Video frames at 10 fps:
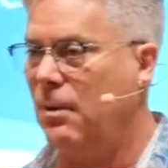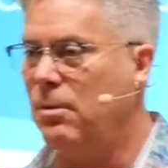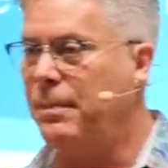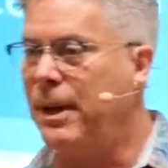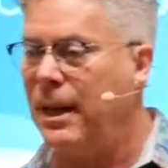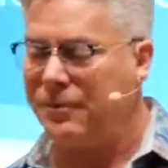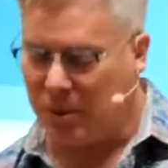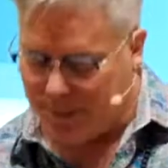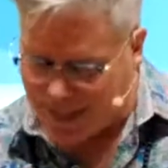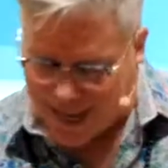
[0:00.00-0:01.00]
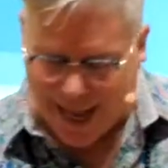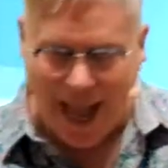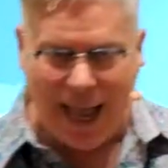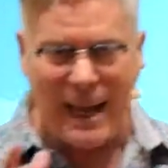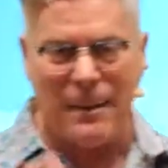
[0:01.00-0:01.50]
Repeat after me.
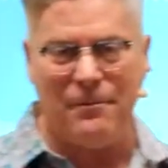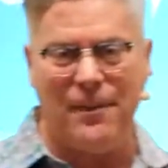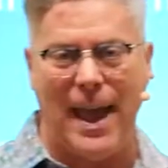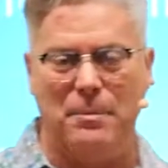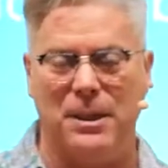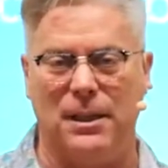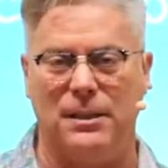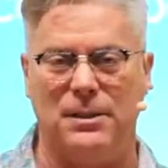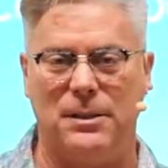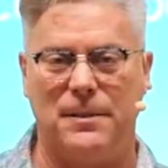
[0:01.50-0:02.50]
I am fabulous.